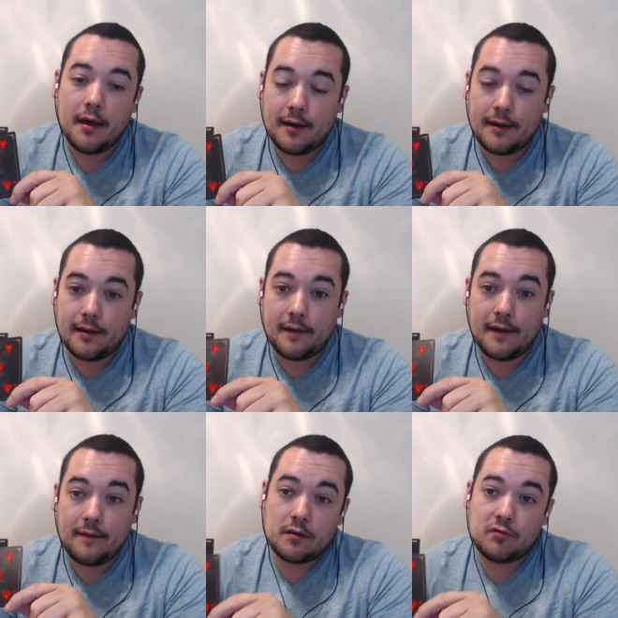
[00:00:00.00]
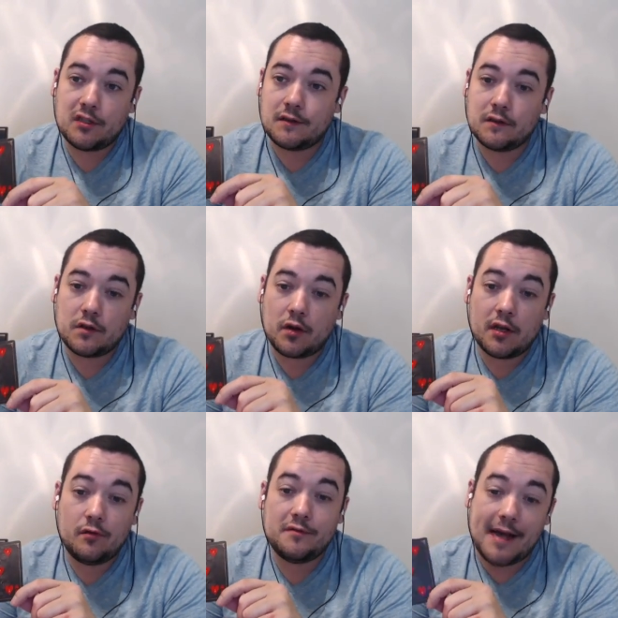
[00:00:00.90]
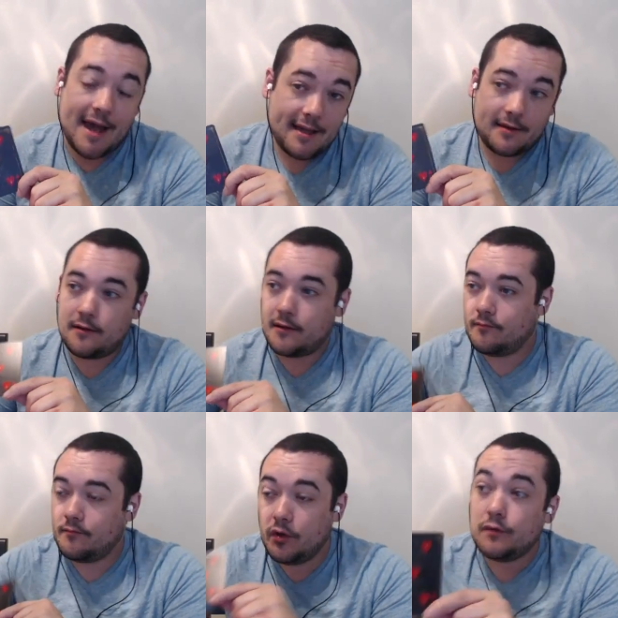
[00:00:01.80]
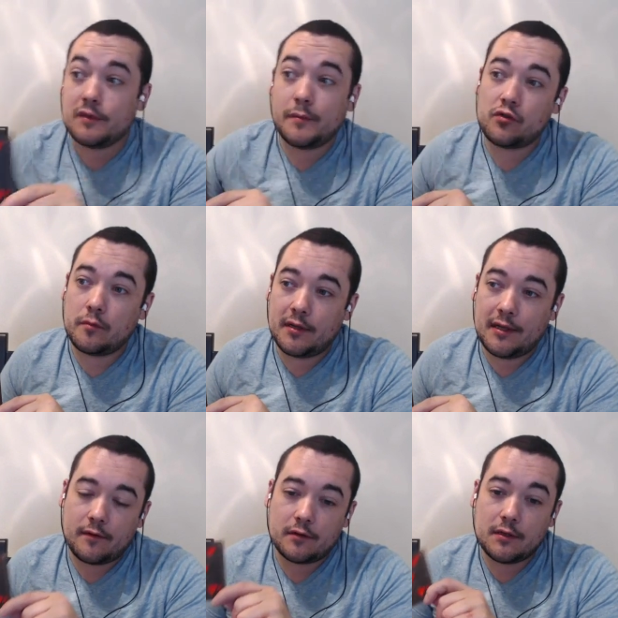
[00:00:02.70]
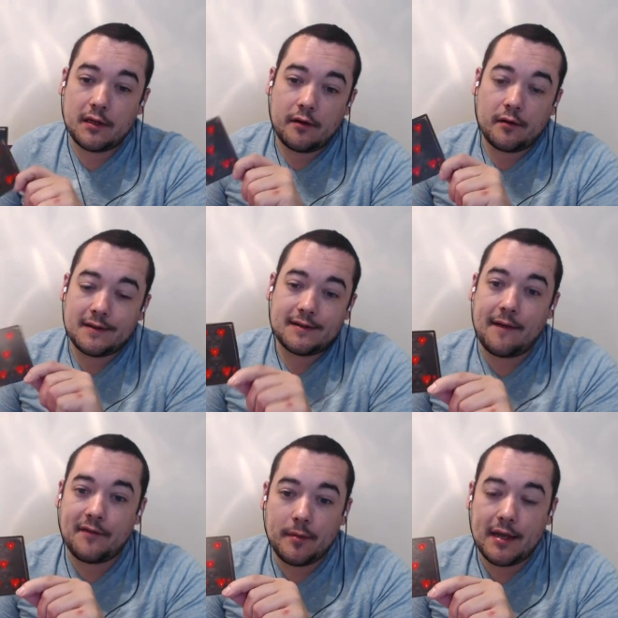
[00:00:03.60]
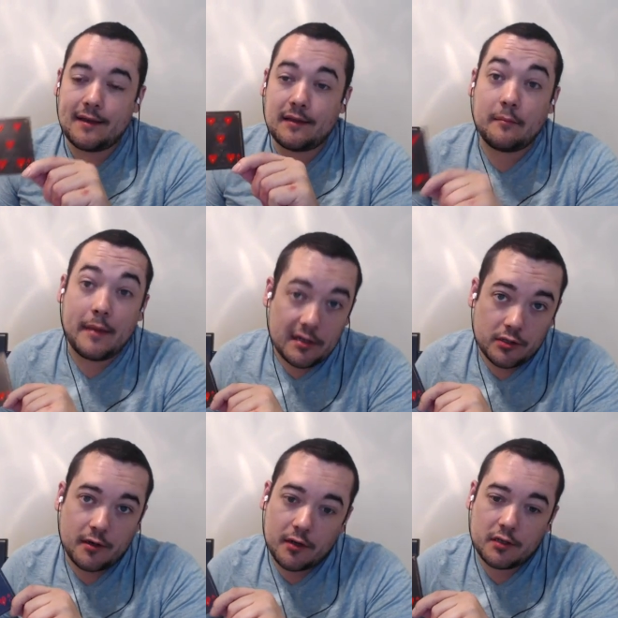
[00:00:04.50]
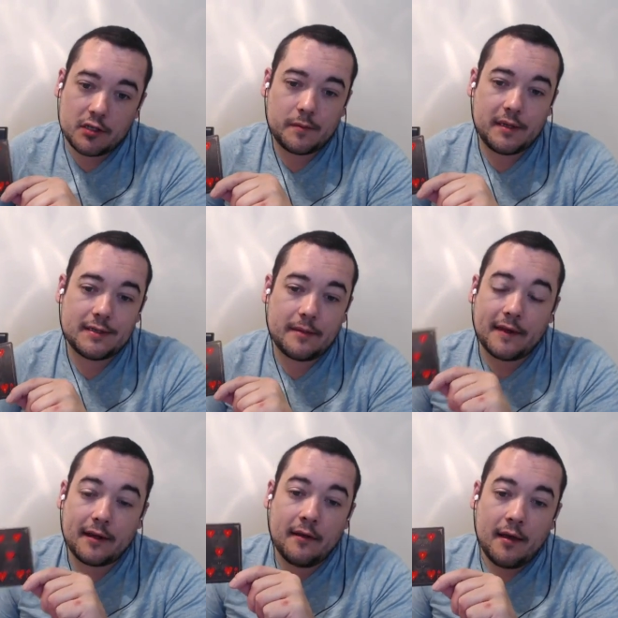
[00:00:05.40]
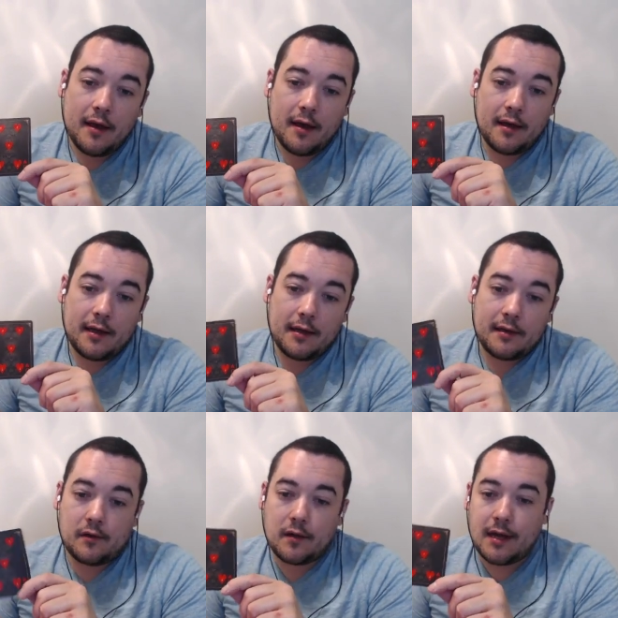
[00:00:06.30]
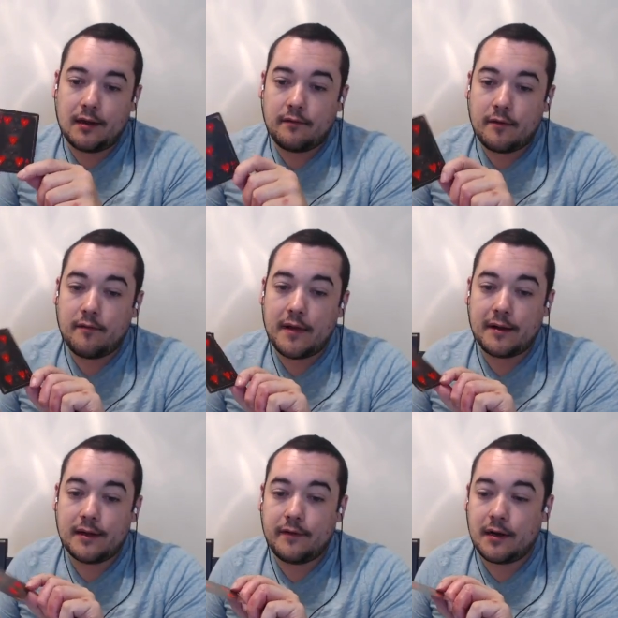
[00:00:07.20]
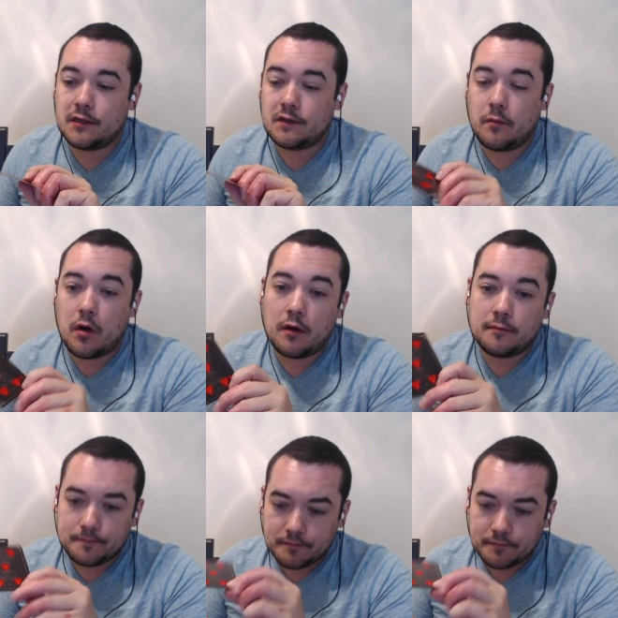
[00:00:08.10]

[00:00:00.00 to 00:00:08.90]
uh, even just starting a new diet or new spiritual belief. Or you know, it doesn't have to be anything major. It could just be something, uh, you know, kind of very very small.